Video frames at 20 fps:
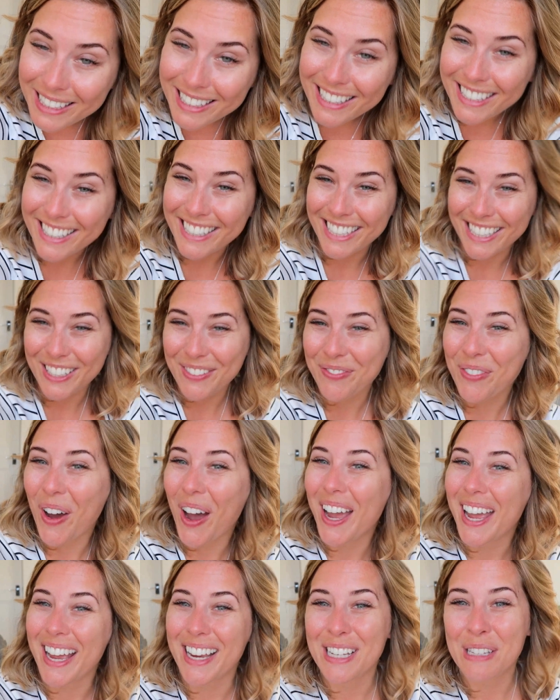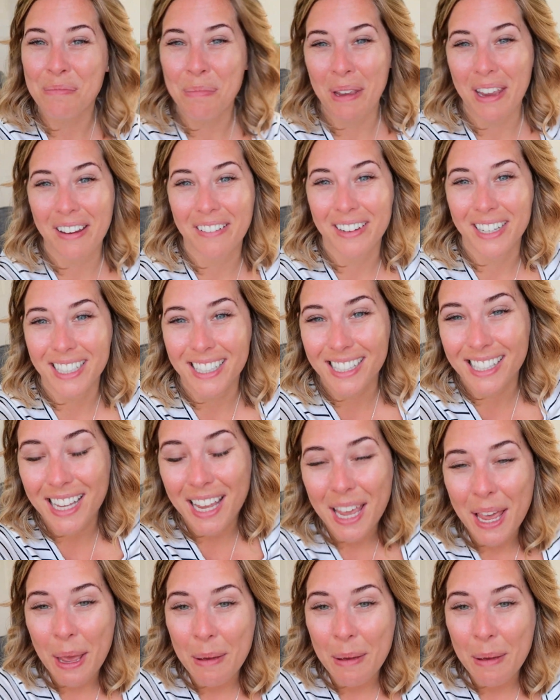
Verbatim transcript: This is just my experience.